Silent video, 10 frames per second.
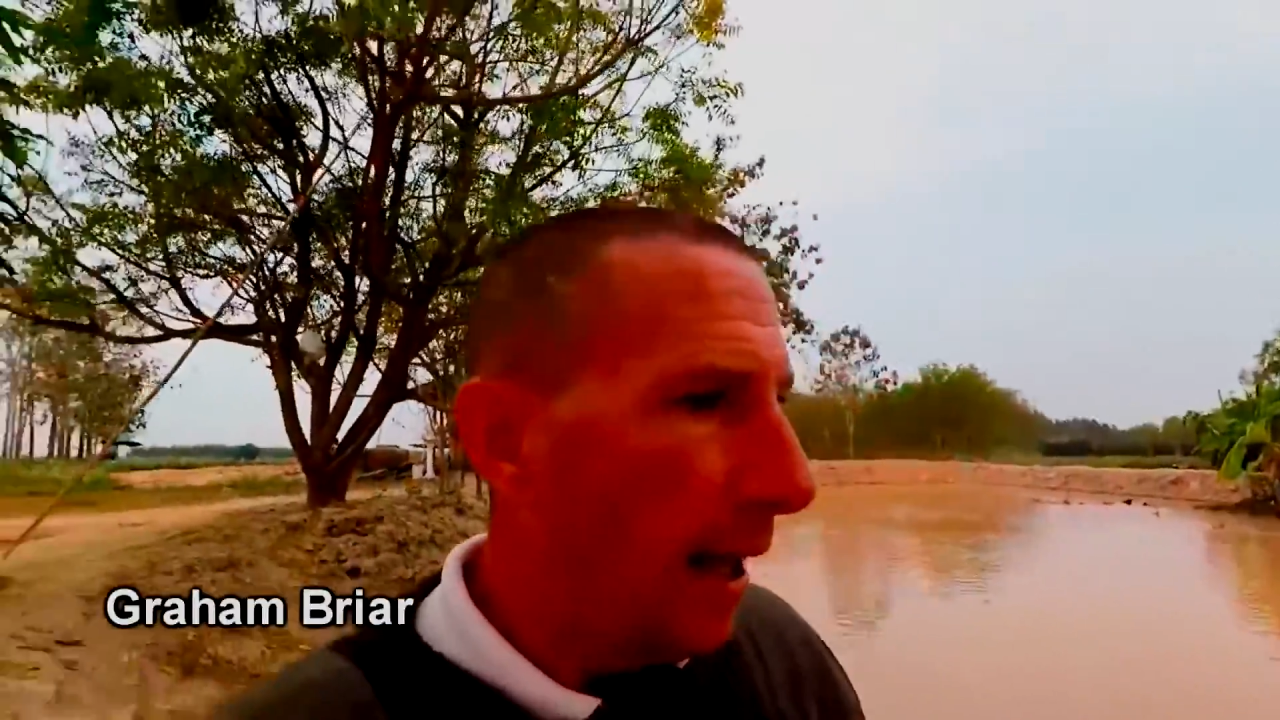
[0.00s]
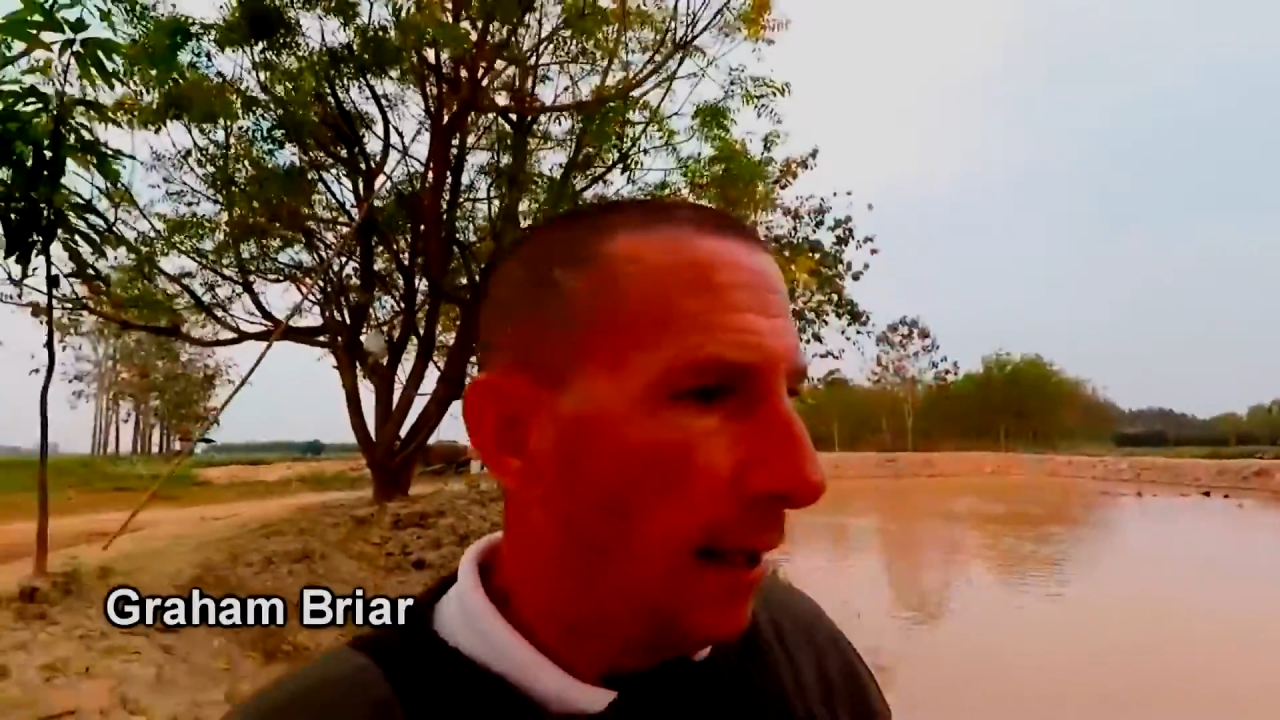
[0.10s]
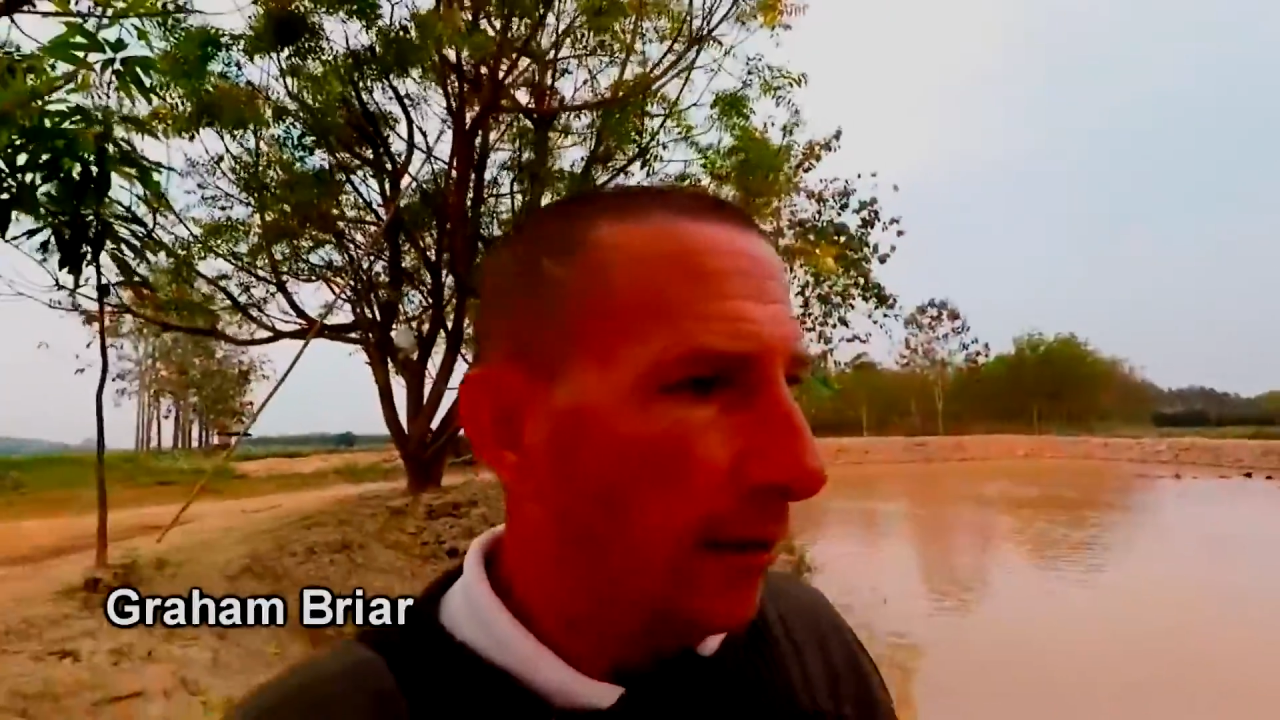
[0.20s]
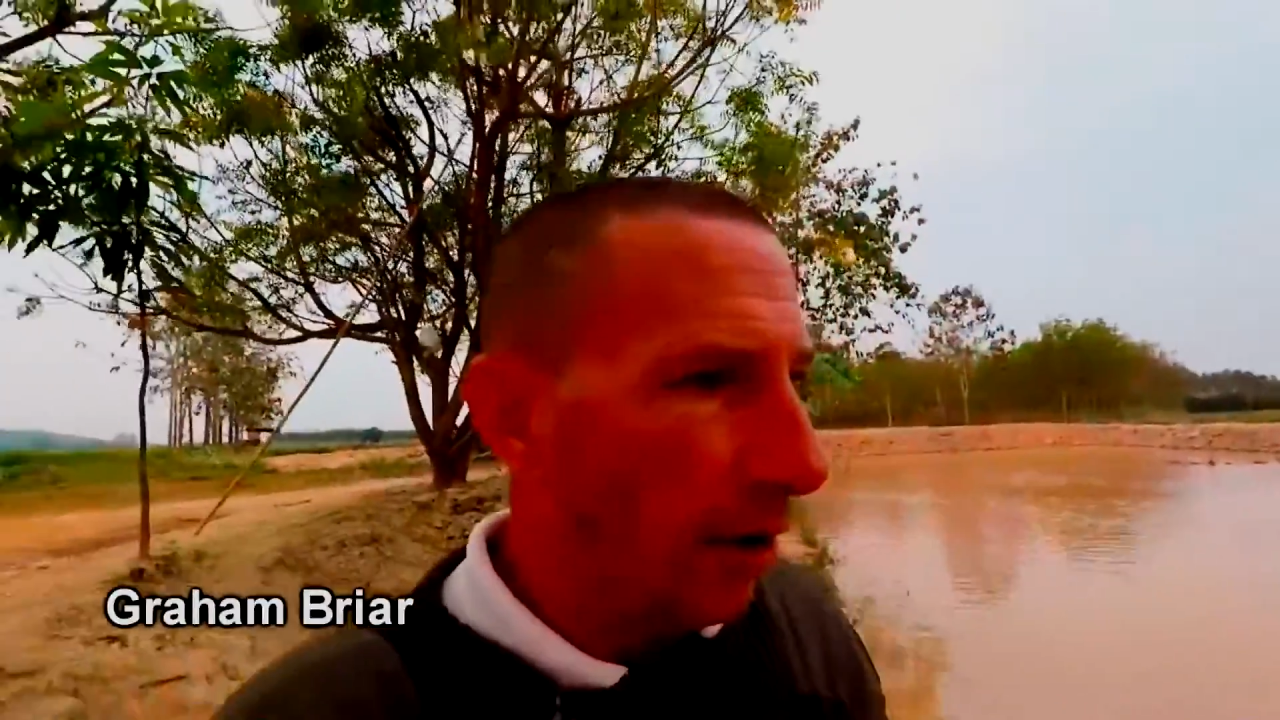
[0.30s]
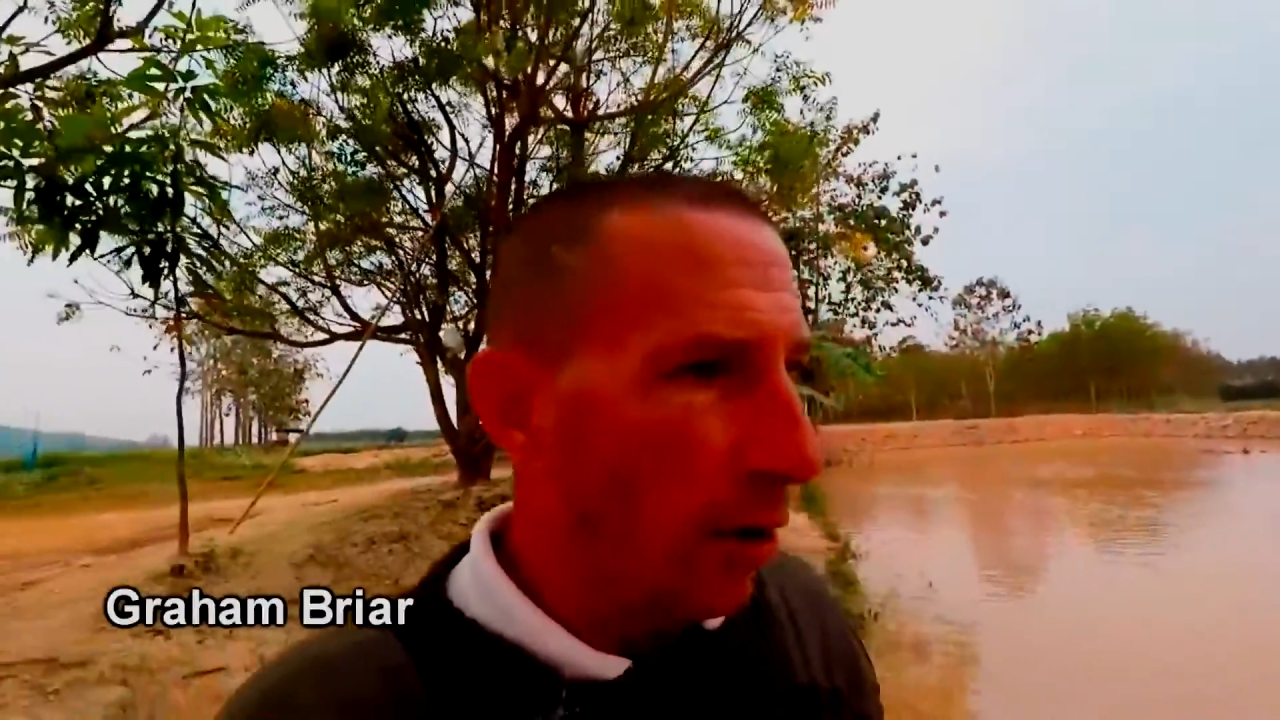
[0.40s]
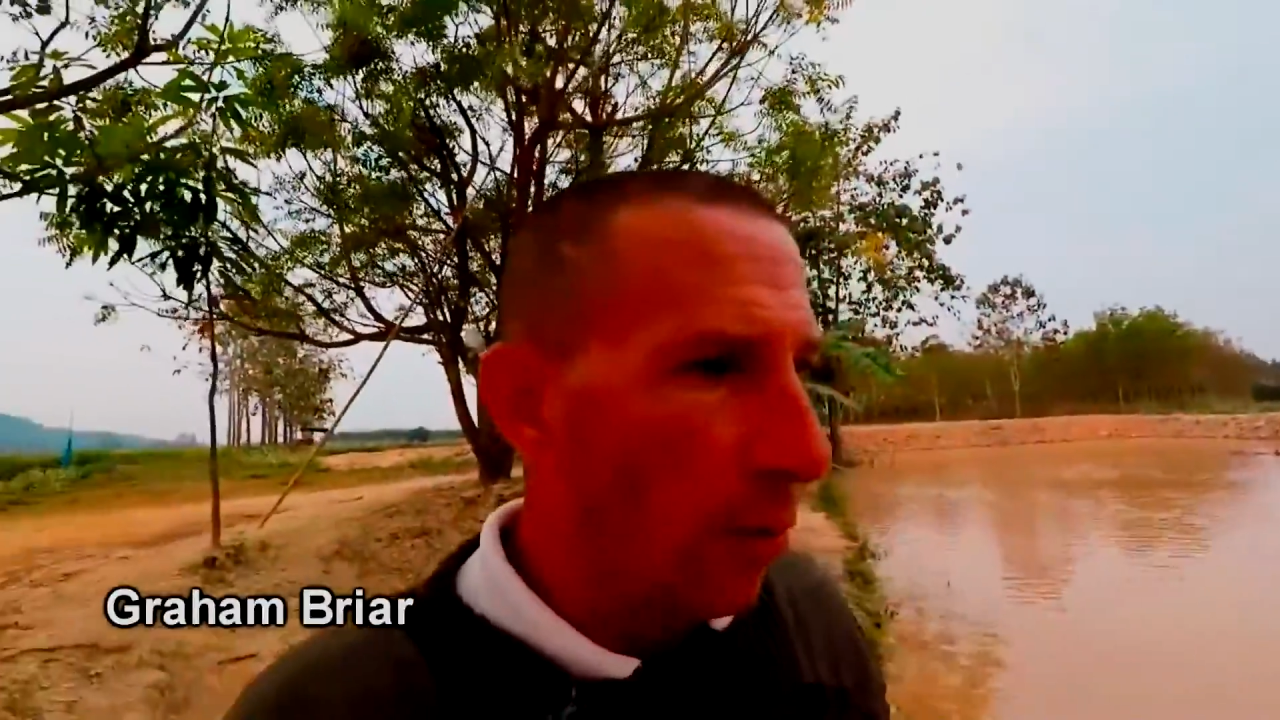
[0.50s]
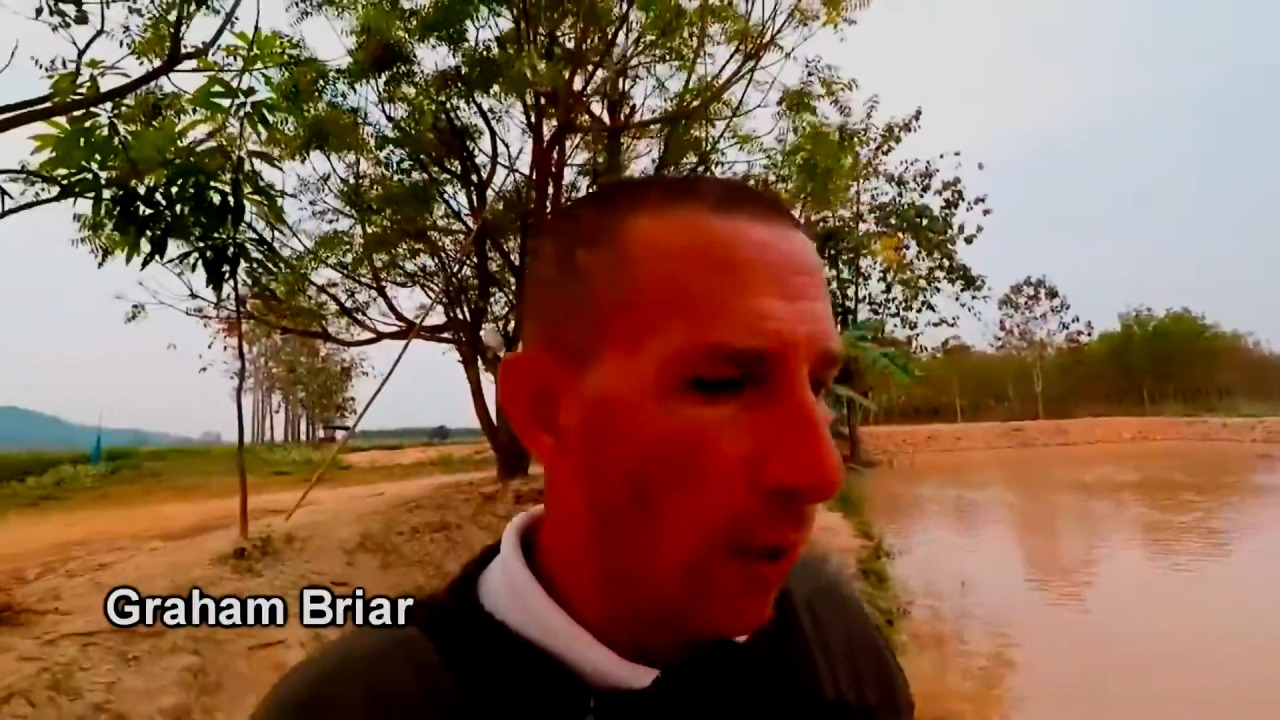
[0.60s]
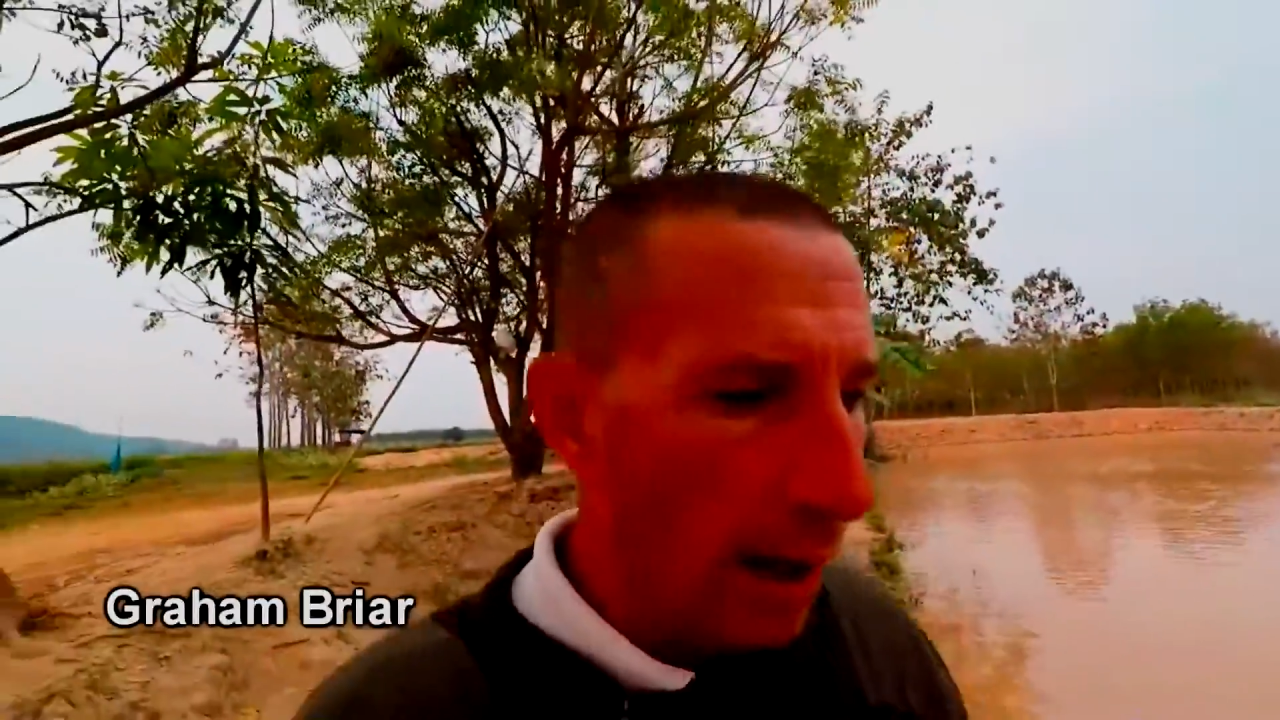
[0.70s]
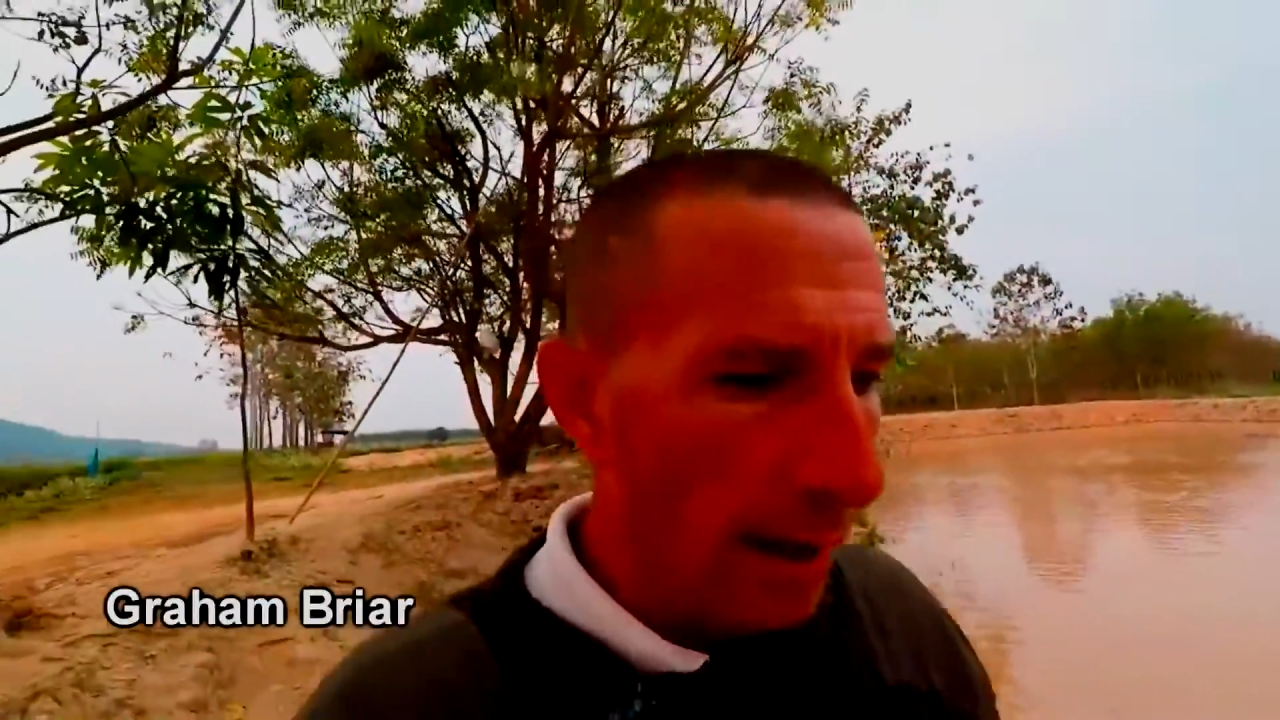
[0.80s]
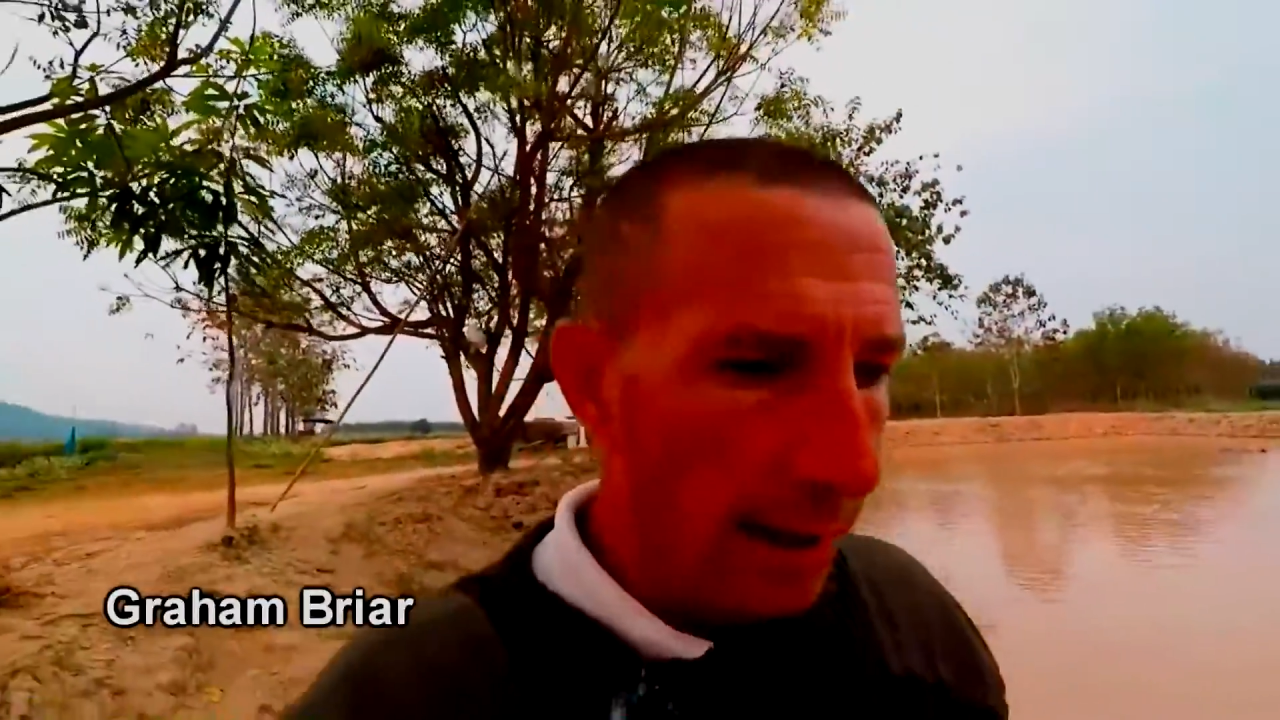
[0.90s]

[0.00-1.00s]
So uh,